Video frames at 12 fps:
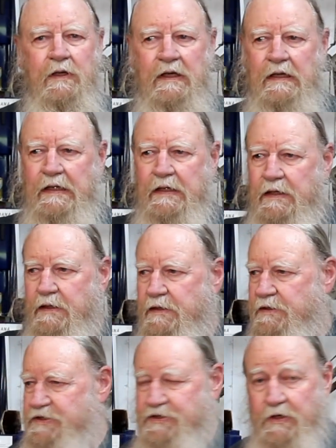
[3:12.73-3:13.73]

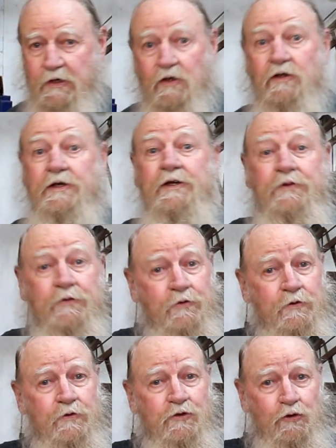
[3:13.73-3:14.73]
start looking
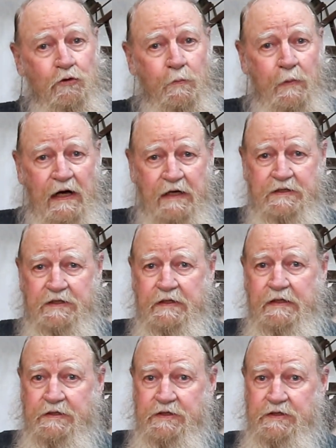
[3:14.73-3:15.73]
through the toolbox
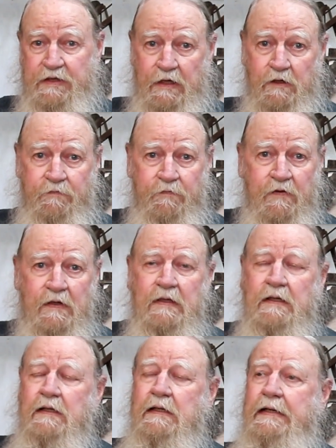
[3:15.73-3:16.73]
itself,
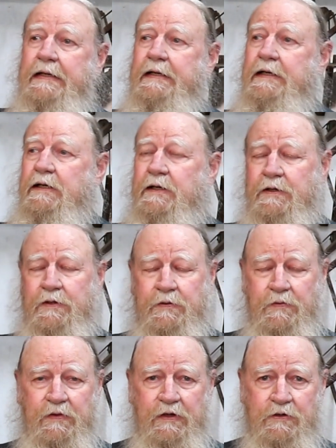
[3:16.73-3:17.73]

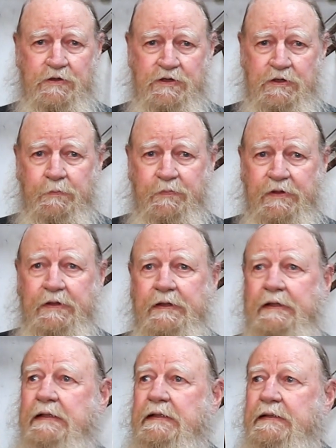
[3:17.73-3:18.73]
there's
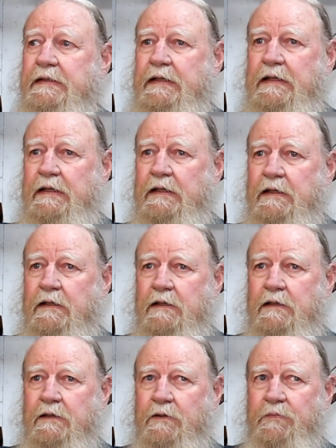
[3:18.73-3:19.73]
something
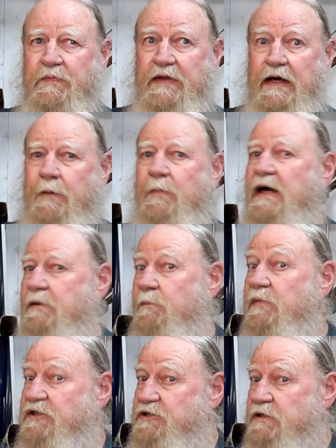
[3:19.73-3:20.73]
that I might
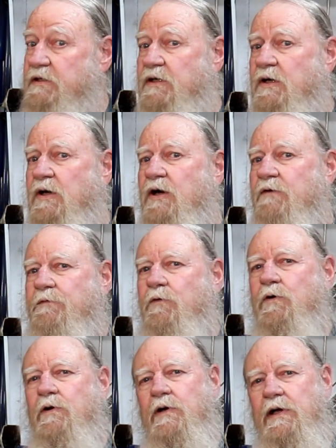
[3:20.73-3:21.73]
mention
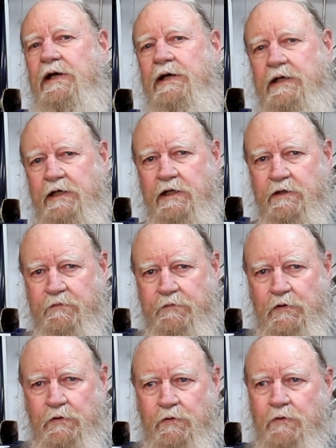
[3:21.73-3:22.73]
for any of
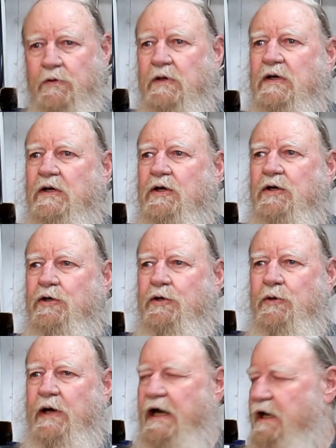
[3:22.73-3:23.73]
you
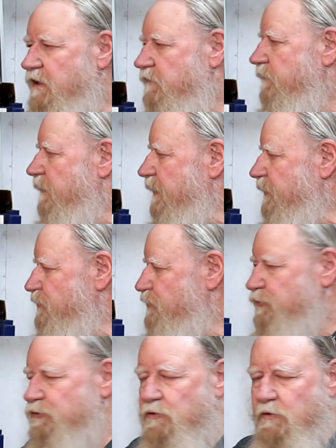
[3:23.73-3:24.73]
who have a
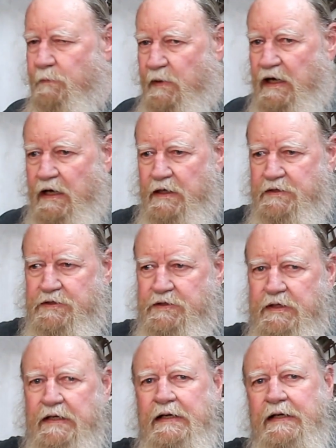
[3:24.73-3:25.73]

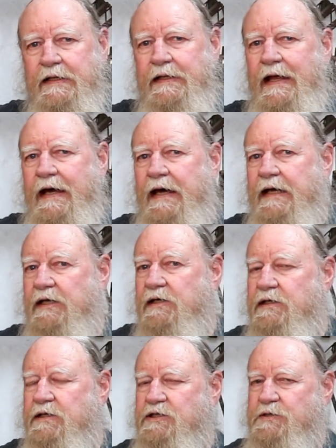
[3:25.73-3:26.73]
toolbox that
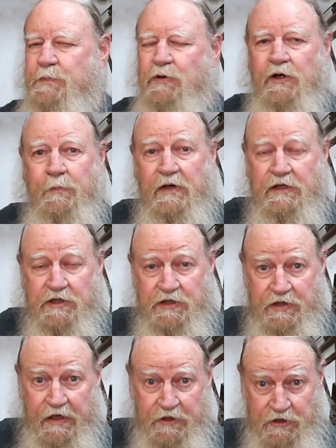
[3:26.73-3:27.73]
is pretty much
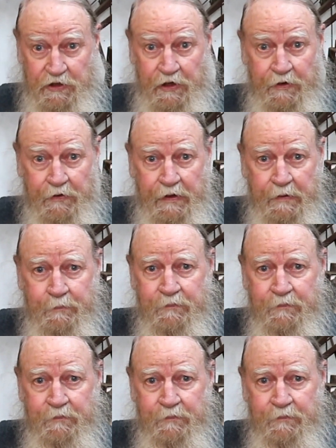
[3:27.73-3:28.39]
stationary,